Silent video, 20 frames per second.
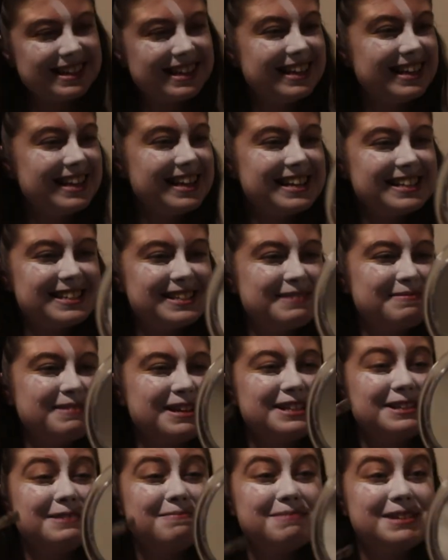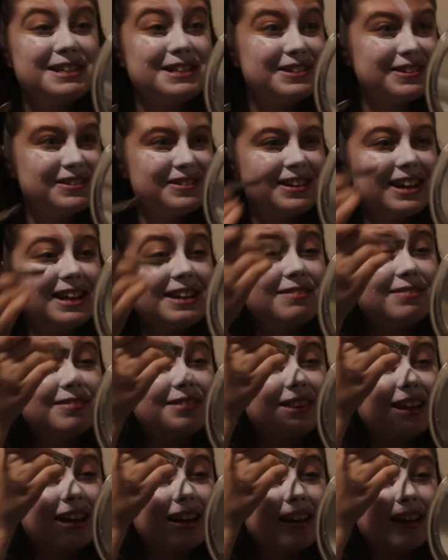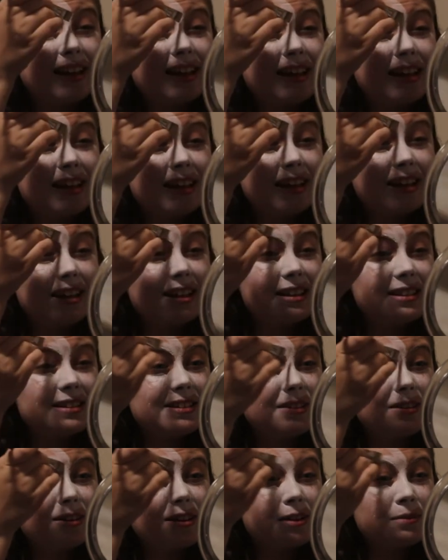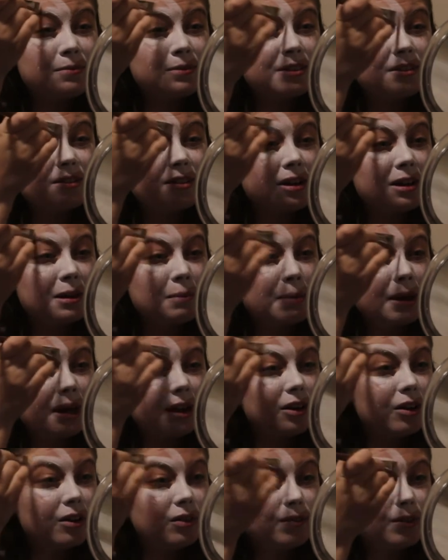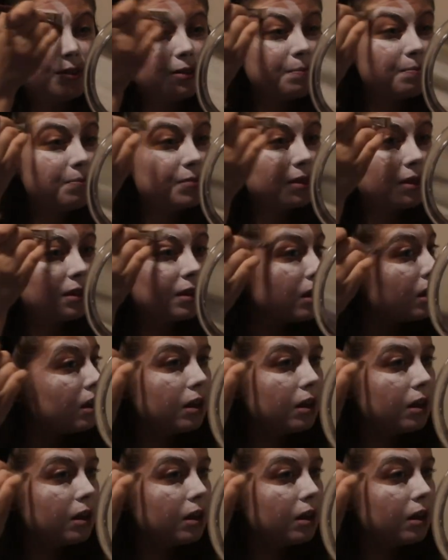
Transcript: it's, it's a bit too late for that. So I'm just going to paint over them.